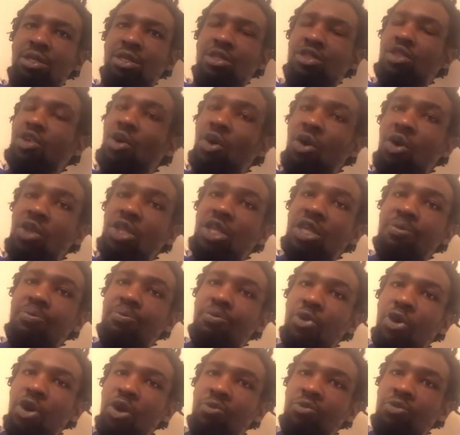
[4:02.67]
The only
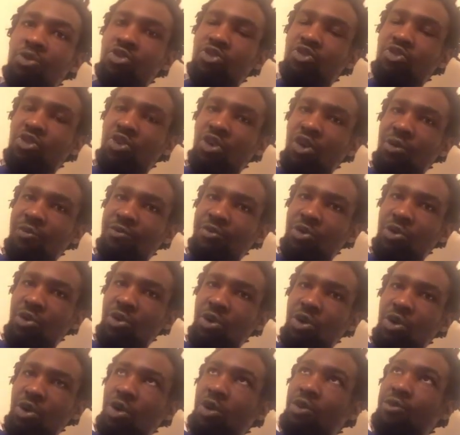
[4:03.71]
purpose of the
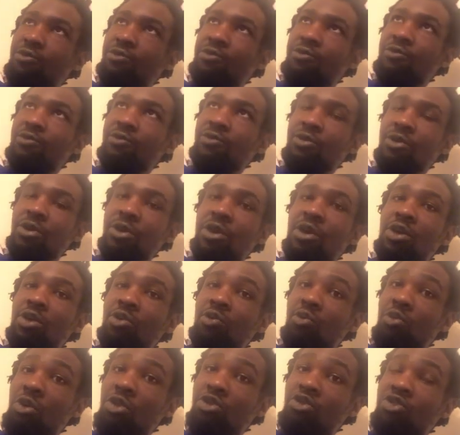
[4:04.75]
earth
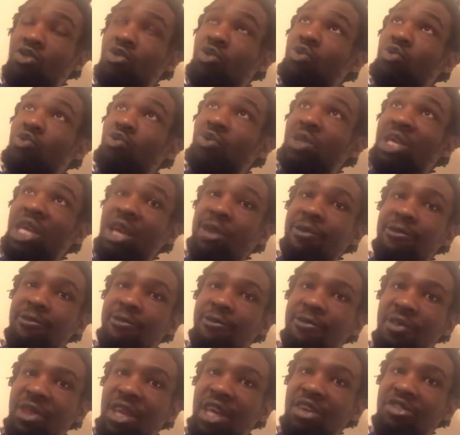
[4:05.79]
was to create
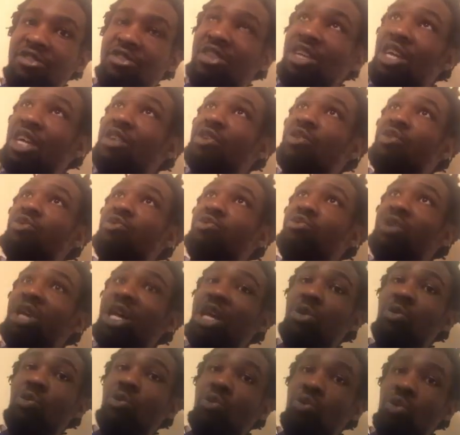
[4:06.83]
flesh and to
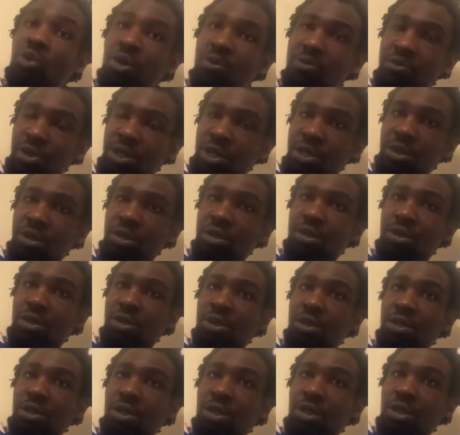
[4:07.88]
create woman.
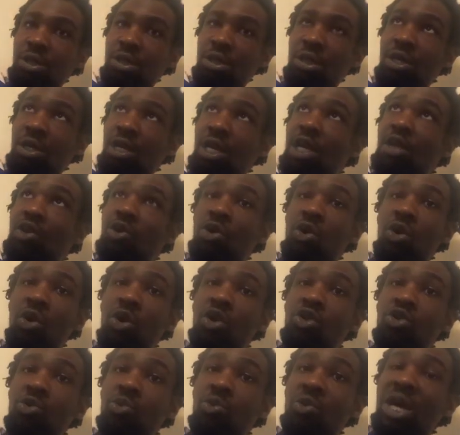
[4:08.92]
And the
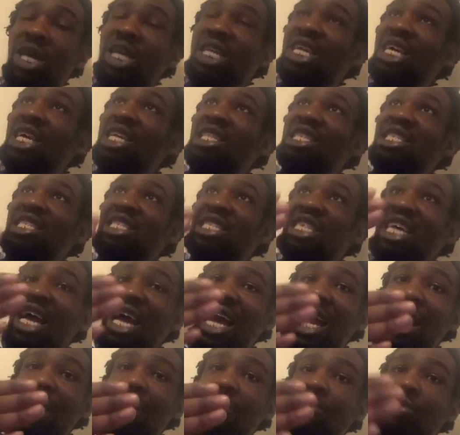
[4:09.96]
only way that
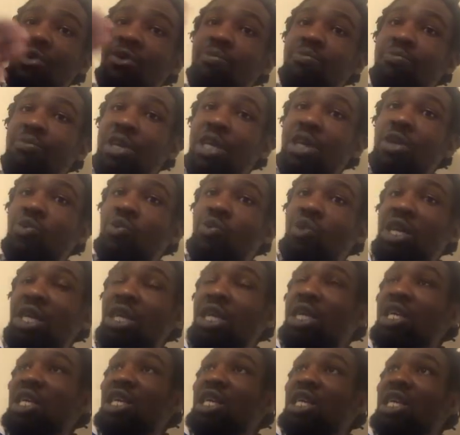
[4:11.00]
time could be with
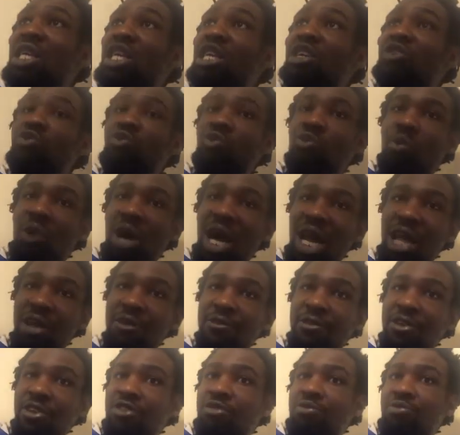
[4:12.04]
his
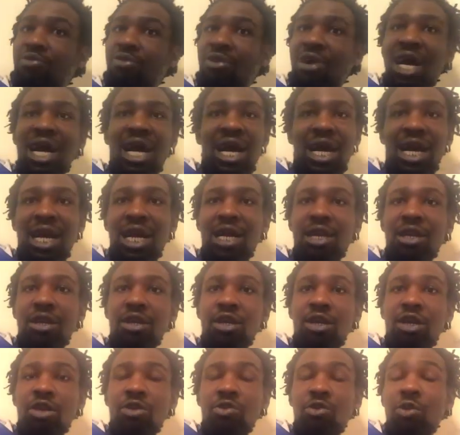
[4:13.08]
wife, his bride,
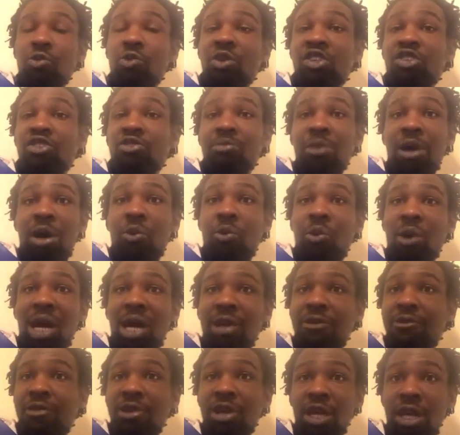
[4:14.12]
or which is my
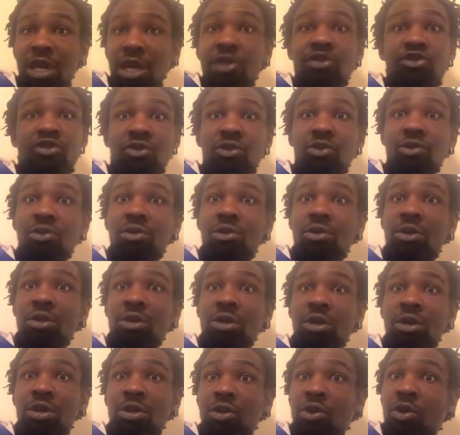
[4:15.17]
wife, Angel,
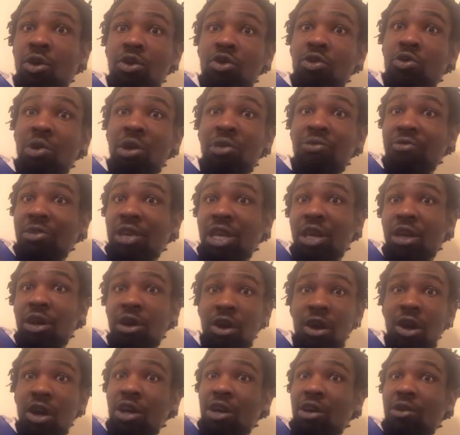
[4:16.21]
the only way me and
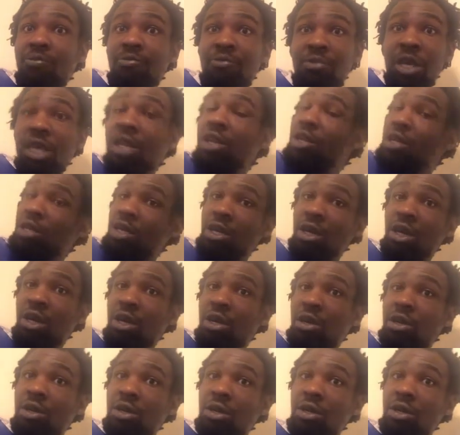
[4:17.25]
her could be together,